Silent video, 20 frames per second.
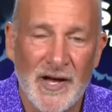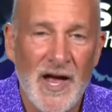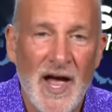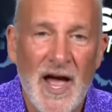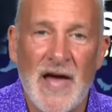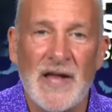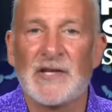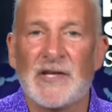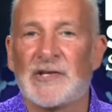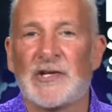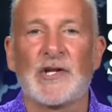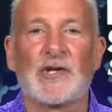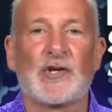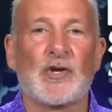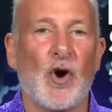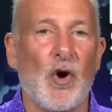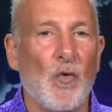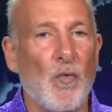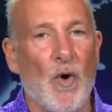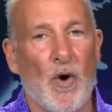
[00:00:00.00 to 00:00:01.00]
And he said,
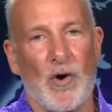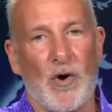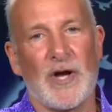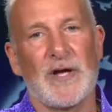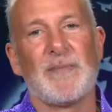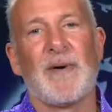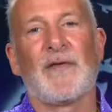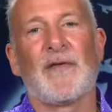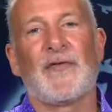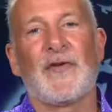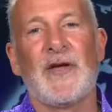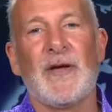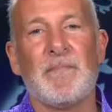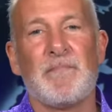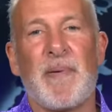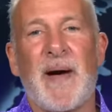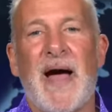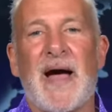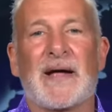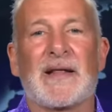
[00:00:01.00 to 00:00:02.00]
Don't worry about the
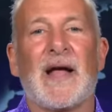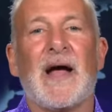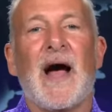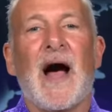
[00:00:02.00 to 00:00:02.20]
impact.